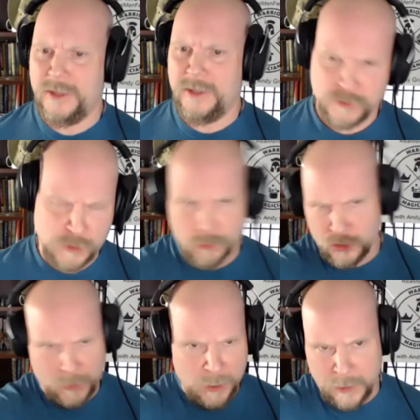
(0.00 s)
you know
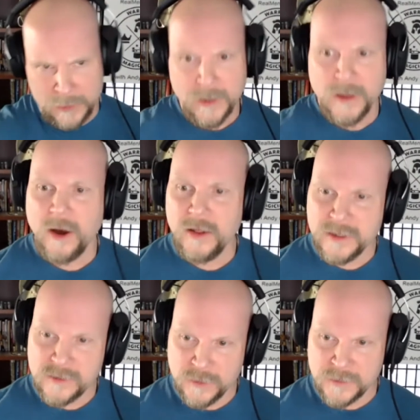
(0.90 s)
soldier on all
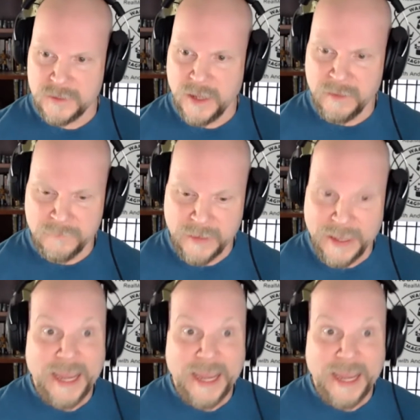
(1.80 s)
that sort of stuff